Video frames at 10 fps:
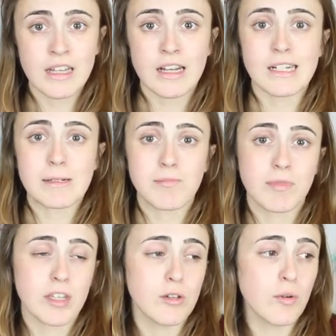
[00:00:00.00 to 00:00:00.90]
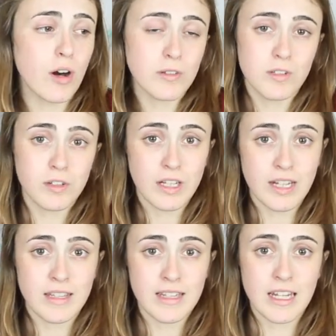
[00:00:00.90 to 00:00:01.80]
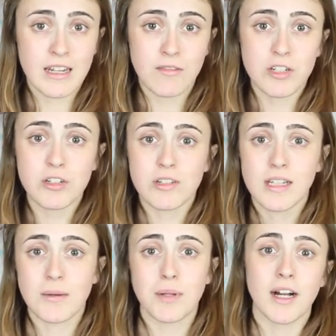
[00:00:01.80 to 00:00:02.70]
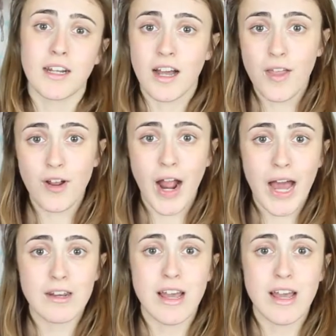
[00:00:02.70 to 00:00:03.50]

Um, you also can then eventually apply to other ad